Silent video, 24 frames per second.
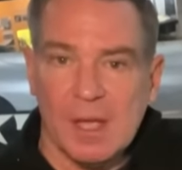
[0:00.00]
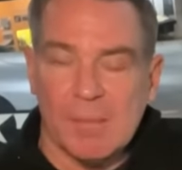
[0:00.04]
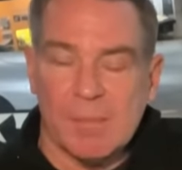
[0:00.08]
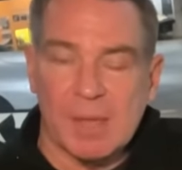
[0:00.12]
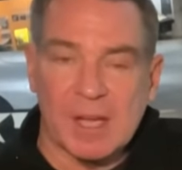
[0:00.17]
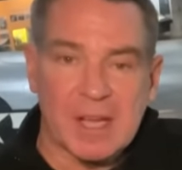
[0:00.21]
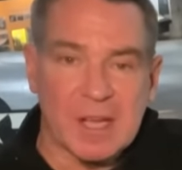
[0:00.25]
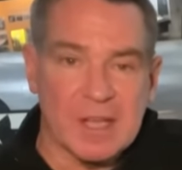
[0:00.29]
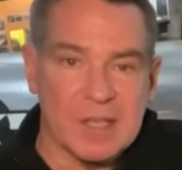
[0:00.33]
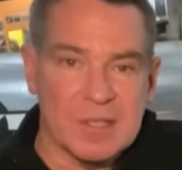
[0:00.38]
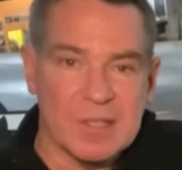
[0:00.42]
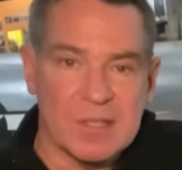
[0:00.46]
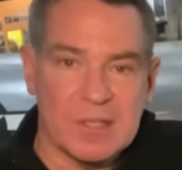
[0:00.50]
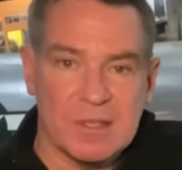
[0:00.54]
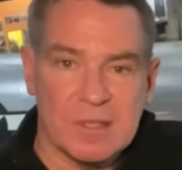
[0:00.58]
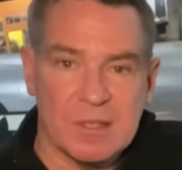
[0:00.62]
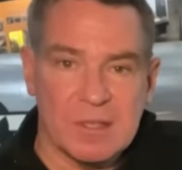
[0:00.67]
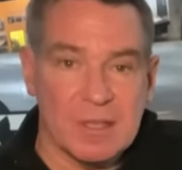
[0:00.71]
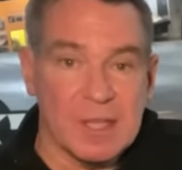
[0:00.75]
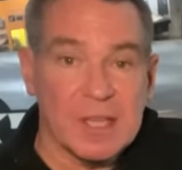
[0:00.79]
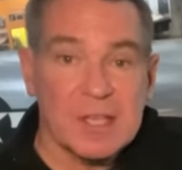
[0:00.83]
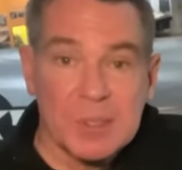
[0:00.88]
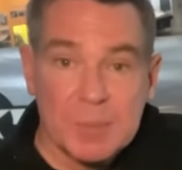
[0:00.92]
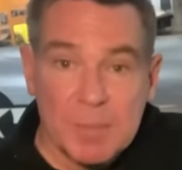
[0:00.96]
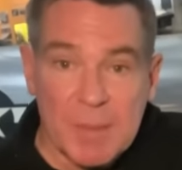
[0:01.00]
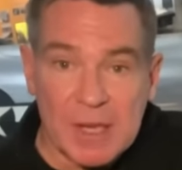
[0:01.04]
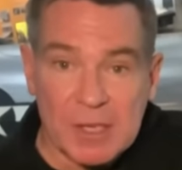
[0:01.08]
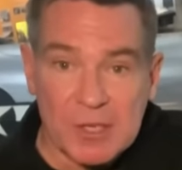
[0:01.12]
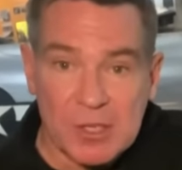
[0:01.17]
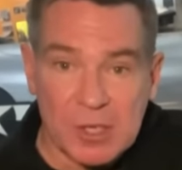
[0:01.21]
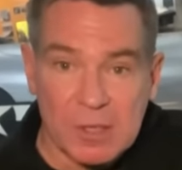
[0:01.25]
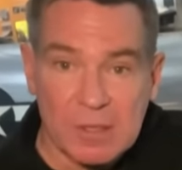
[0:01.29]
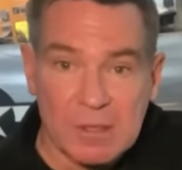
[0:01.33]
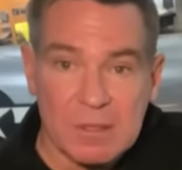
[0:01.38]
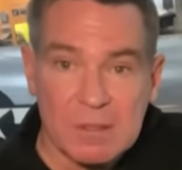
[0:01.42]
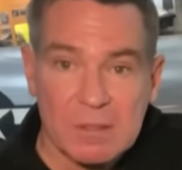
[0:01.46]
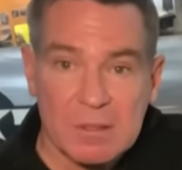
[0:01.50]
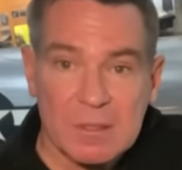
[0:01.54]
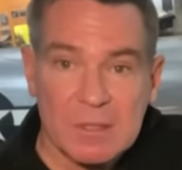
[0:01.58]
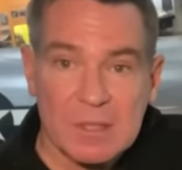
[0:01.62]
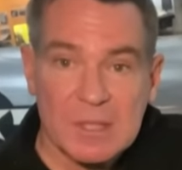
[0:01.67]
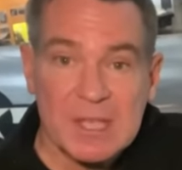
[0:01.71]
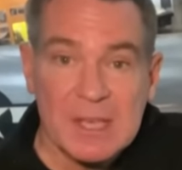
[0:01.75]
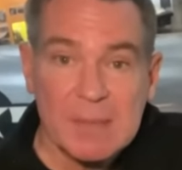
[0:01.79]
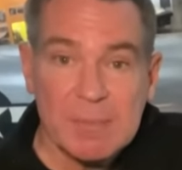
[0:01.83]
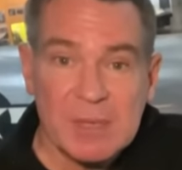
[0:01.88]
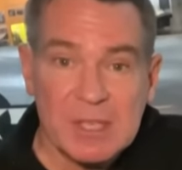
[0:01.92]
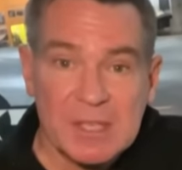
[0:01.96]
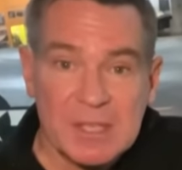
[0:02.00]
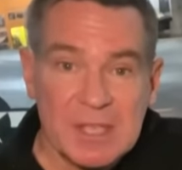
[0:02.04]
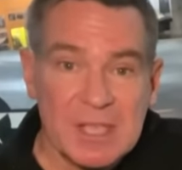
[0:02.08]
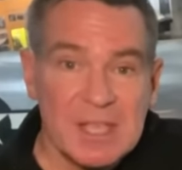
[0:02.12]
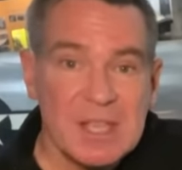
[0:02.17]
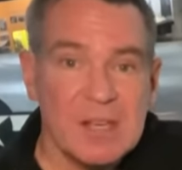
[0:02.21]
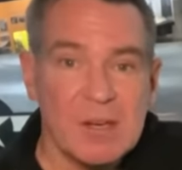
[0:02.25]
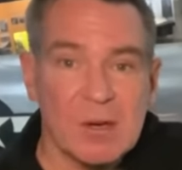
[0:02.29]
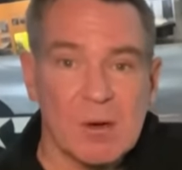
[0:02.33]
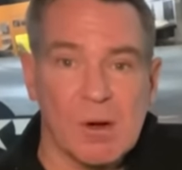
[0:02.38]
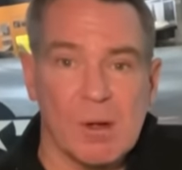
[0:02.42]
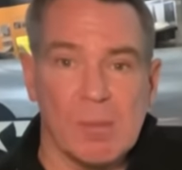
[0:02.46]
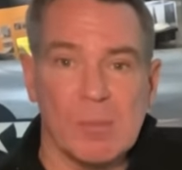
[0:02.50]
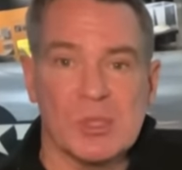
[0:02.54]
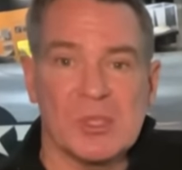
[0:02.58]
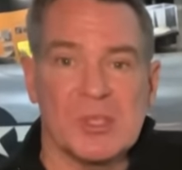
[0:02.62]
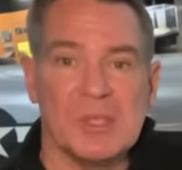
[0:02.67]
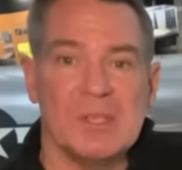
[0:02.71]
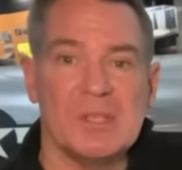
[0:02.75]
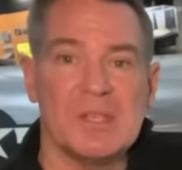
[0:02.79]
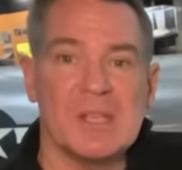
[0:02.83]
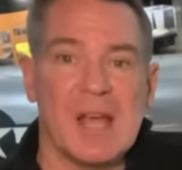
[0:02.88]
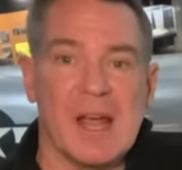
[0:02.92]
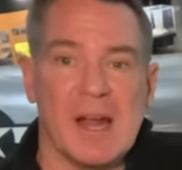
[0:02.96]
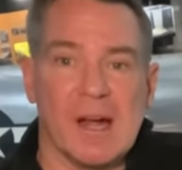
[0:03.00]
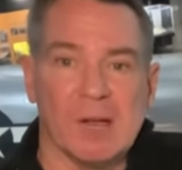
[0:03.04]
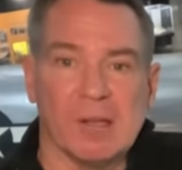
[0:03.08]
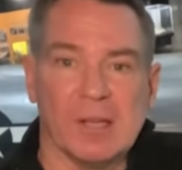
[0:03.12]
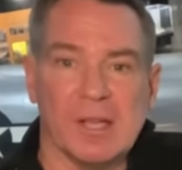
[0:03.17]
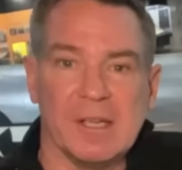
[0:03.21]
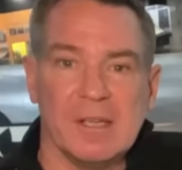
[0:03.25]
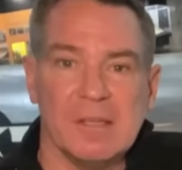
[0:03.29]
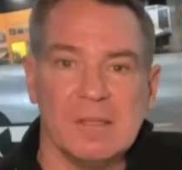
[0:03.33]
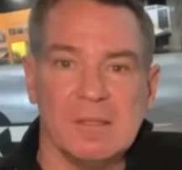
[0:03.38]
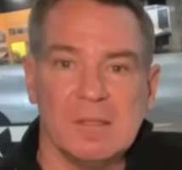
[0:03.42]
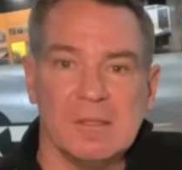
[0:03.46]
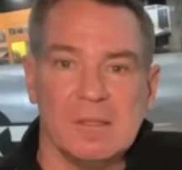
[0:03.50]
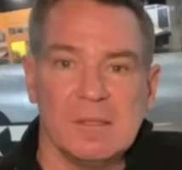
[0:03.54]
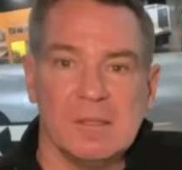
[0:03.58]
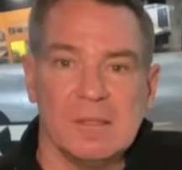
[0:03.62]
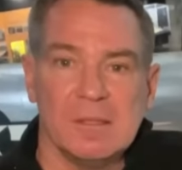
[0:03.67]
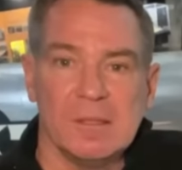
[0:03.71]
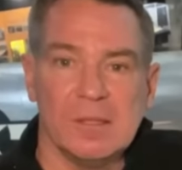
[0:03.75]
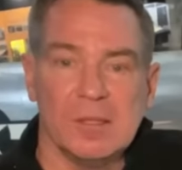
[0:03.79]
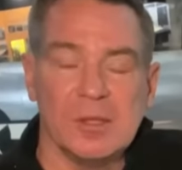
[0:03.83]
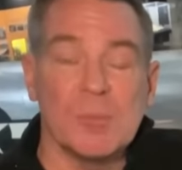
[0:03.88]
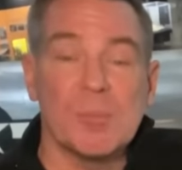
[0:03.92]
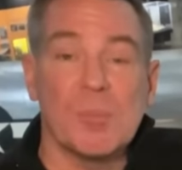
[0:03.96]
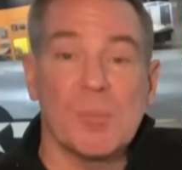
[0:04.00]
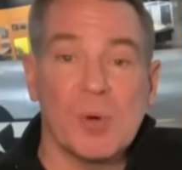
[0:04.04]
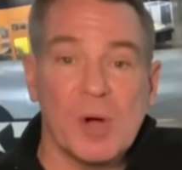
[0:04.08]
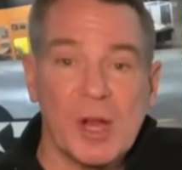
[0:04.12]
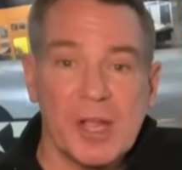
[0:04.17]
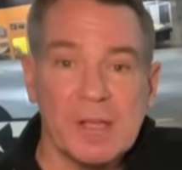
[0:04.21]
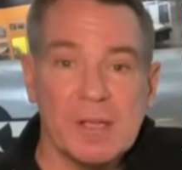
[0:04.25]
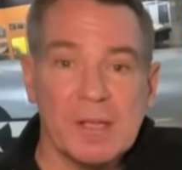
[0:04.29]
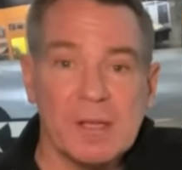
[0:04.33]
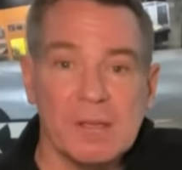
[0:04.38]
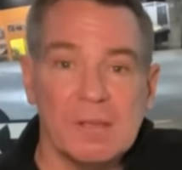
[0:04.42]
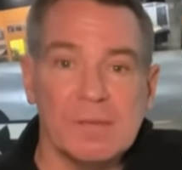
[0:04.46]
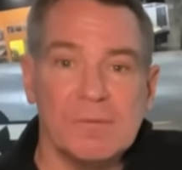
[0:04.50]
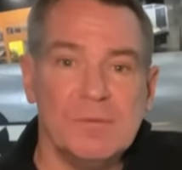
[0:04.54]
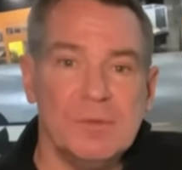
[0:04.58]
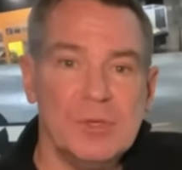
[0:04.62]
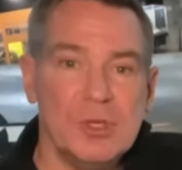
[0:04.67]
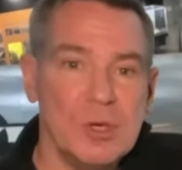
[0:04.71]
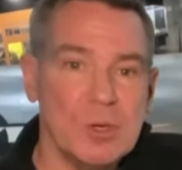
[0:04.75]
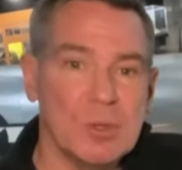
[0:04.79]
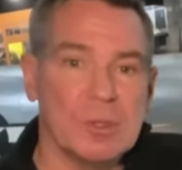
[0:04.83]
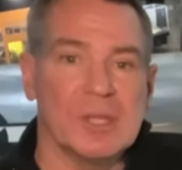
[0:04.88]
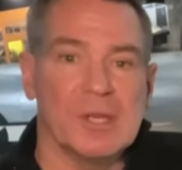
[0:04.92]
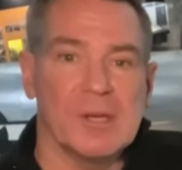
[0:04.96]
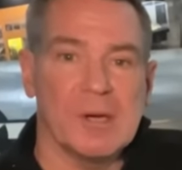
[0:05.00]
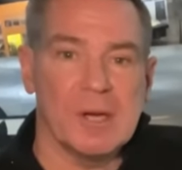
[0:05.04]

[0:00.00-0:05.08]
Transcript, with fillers: Because this mission seemed to teeter almost entirely on the brink of nuclear